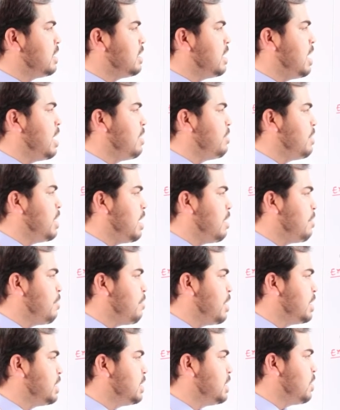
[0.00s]
here we have
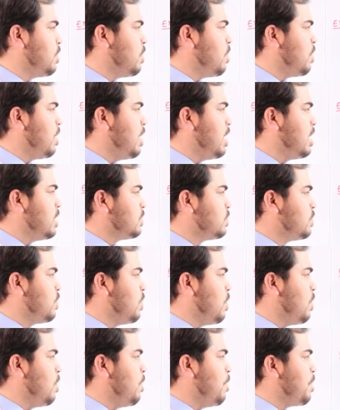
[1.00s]
10,
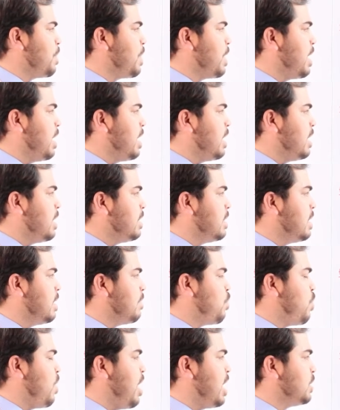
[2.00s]
so the
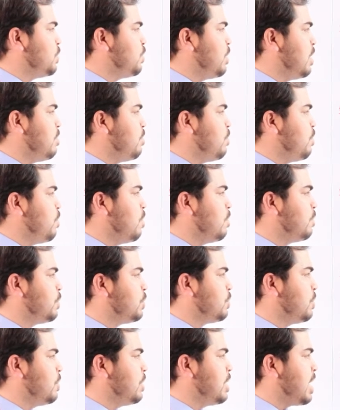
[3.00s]
point will move
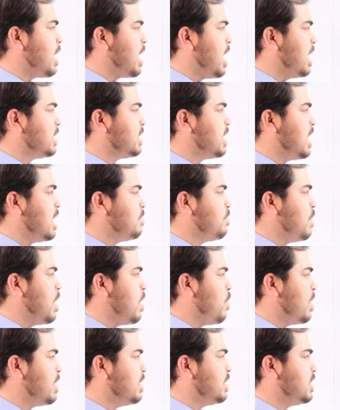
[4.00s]
to the right side by
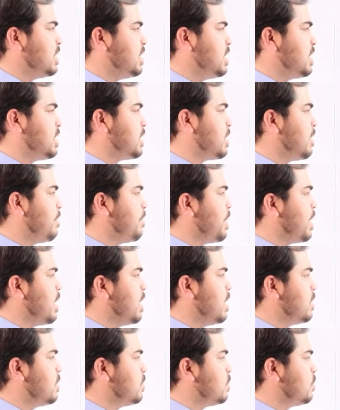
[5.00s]
1 digit.
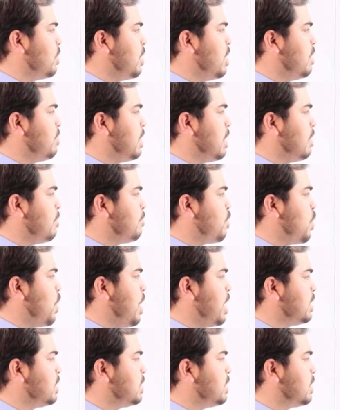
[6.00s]
So here we have
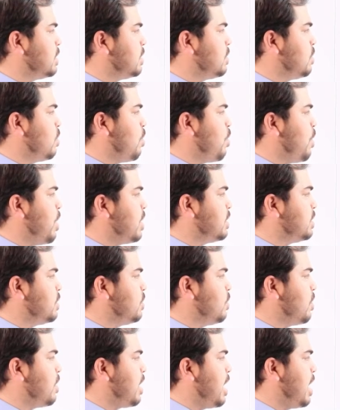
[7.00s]

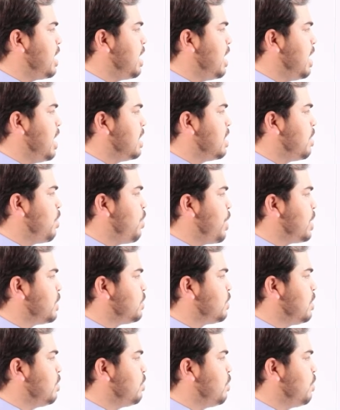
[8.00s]
0.09, the
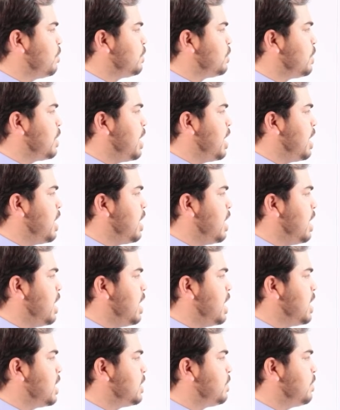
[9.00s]
point will move to here,
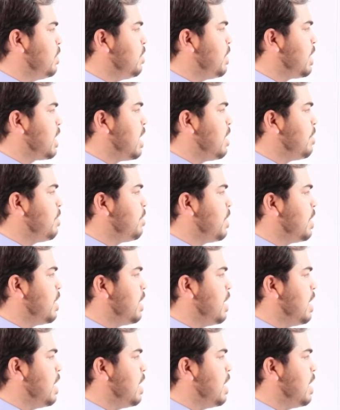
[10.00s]
it will become,